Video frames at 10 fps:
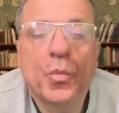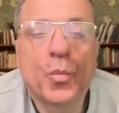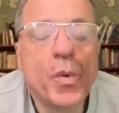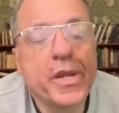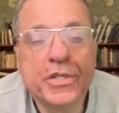
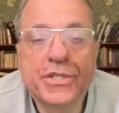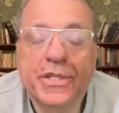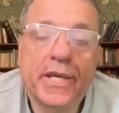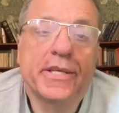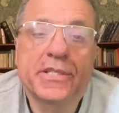which
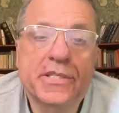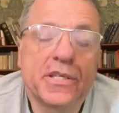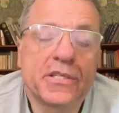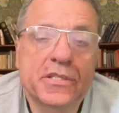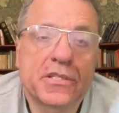they
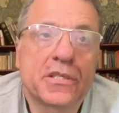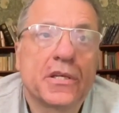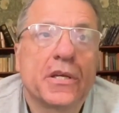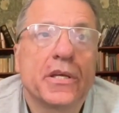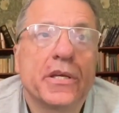insist
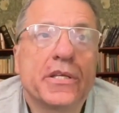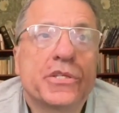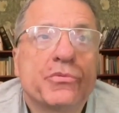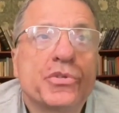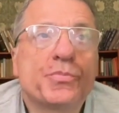is
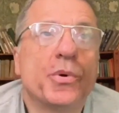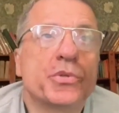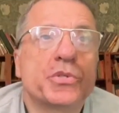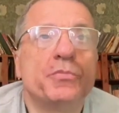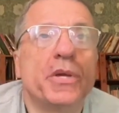the
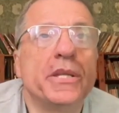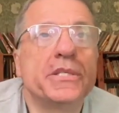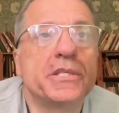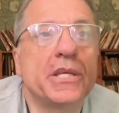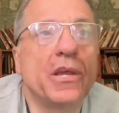
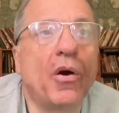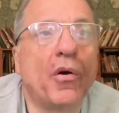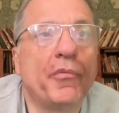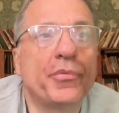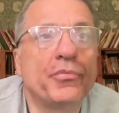responsibility
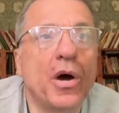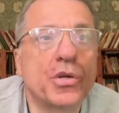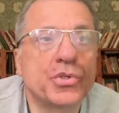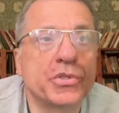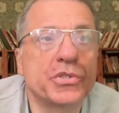of the
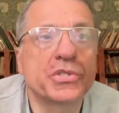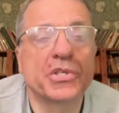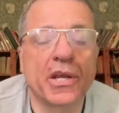Russians.